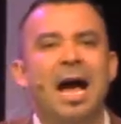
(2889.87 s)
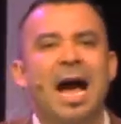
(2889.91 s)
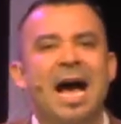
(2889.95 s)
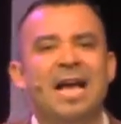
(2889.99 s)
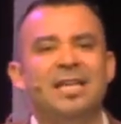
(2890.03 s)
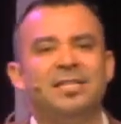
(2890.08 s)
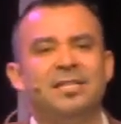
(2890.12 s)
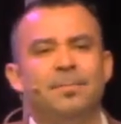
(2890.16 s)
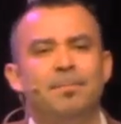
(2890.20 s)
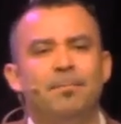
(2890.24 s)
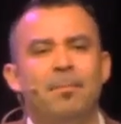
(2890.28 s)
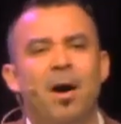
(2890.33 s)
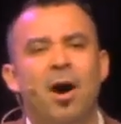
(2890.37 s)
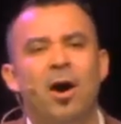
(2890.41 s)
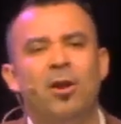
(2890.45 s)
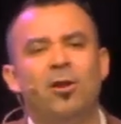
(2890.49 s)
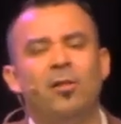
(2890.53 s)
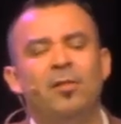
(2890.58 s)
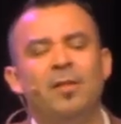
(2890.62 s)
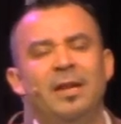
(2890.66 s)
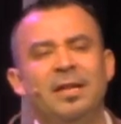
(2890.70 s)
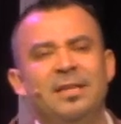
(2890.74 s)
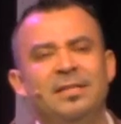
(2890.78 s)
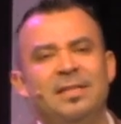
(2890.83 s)
as a
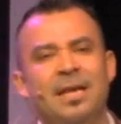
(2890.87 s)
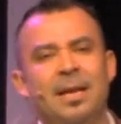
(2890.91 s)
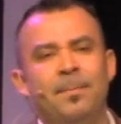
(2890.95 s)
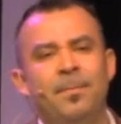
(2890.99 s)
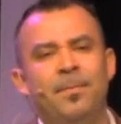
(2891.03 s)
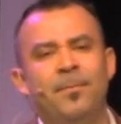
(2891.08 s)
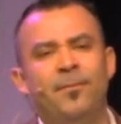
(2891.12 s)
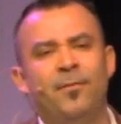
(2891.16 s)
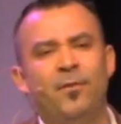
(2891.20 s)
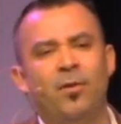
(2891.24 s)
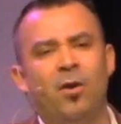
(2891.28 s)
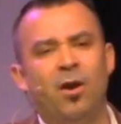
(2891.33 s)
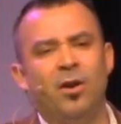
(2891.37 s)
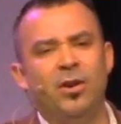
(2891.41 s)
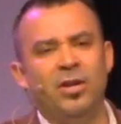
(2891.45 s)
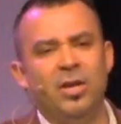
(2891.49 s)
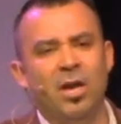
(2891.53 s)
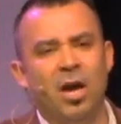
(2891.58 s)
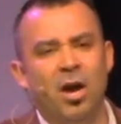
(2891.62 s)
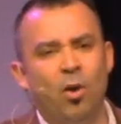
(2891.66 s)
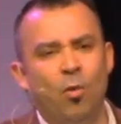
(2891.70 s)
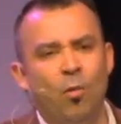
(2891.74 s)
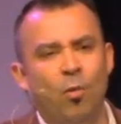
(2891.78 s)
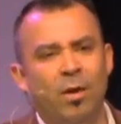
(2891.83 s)
model and example for our
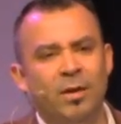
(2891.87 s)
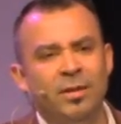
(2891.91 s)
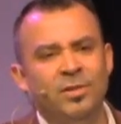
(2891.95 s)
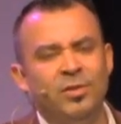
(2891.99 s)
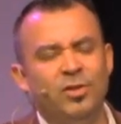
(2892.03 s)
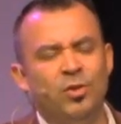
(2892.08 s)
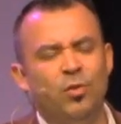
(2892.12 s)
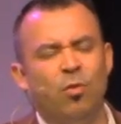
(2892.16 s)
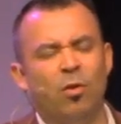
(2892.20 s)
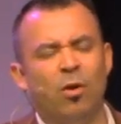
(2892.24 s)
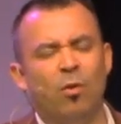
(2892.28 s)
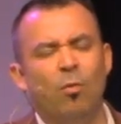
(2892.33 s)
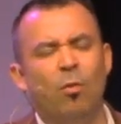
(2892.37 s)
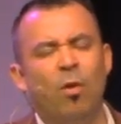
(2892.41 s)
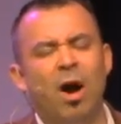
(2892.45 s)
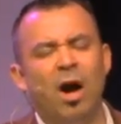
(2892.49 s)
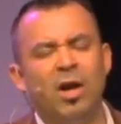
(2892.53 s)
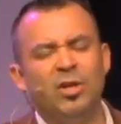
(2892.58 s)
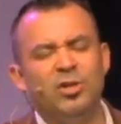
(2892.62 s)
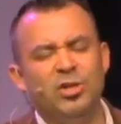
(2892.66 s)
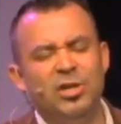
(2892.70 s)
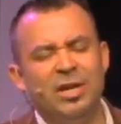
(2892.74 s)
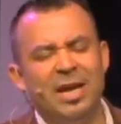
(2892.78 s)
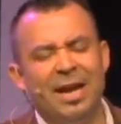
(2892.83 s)
young ones who are
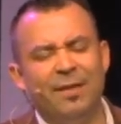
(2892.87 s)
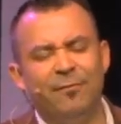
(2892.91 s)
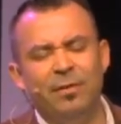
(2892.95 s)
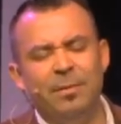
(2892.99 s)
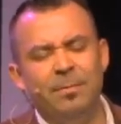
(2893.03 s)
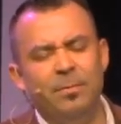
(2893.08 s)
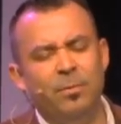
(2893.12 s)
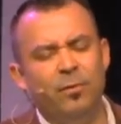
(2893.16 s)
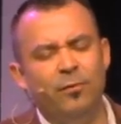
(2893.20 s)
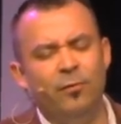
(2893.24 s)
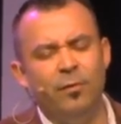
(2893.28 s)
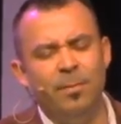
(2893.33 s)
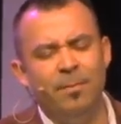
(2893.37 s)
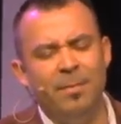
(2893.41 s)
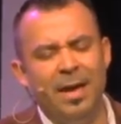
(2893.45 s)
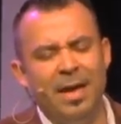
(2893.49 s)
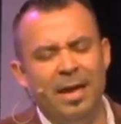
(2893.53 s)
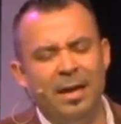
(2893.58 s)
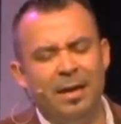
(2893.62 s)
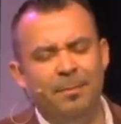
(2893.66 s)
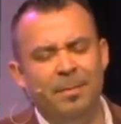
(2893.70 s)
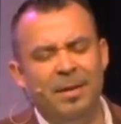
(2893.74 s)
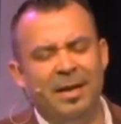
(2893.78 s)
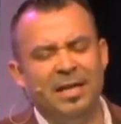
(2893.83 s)
watching every move we
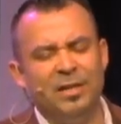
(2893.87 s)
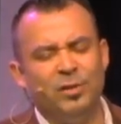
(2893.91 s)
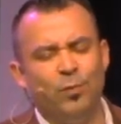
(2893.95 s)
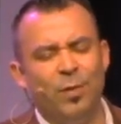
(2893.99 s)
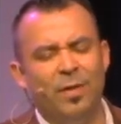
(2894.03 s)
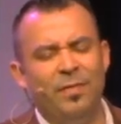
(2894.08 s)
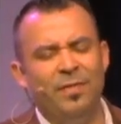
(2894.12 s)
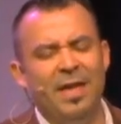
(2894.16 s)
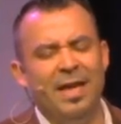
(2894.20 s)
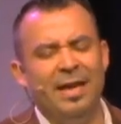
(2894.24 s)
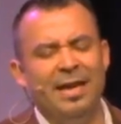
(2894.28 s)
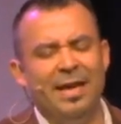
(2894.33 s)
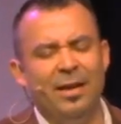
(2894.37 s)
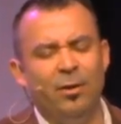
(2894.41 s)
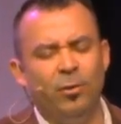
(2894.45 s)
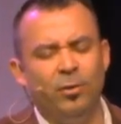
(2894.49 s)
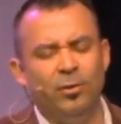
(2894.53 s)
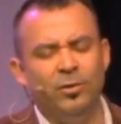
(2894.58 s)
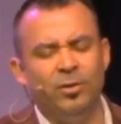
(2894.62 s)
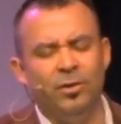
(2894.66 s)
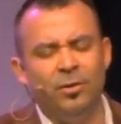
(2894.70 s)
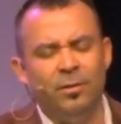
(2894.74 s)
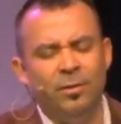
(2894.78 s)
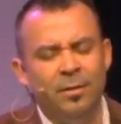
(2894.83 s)
make because when they get
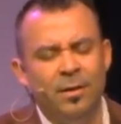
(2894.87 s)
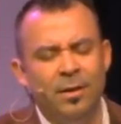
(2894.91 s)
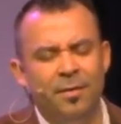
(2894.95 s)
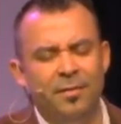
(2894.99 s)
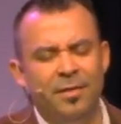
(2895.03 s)
older,